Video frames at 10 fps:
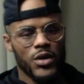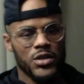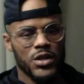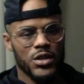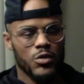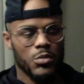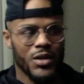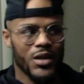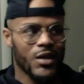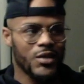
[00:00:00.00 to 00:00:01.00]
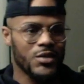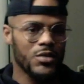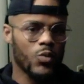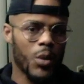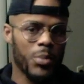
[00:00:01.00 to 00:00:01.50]
to this one because
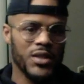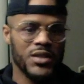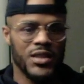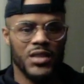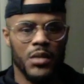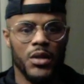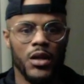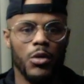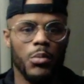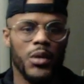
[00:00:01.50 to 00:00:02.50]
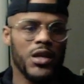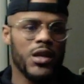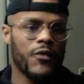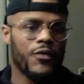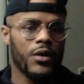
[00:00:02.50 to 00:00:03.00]
One Piece did something a little bit
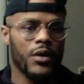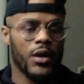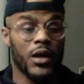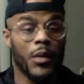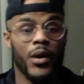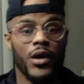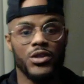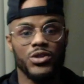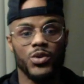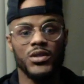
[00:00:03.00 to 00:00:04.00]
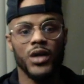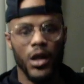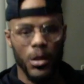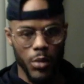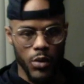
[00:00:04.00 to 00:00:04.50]
different in comparison to its other
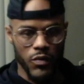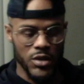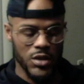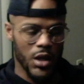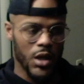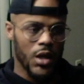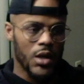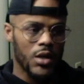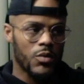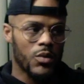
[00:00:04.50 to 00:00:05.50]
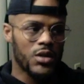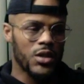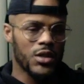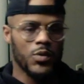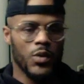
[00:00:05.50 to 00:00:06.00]
movies. With
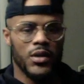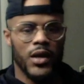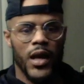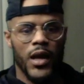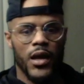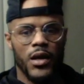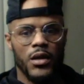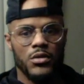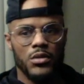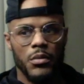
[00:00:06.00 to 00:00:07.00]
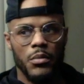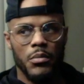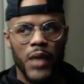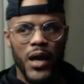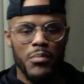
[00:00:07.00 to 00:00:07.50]
this one, they
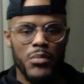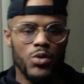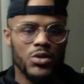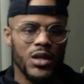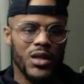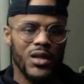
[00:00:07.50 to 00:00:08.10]
made music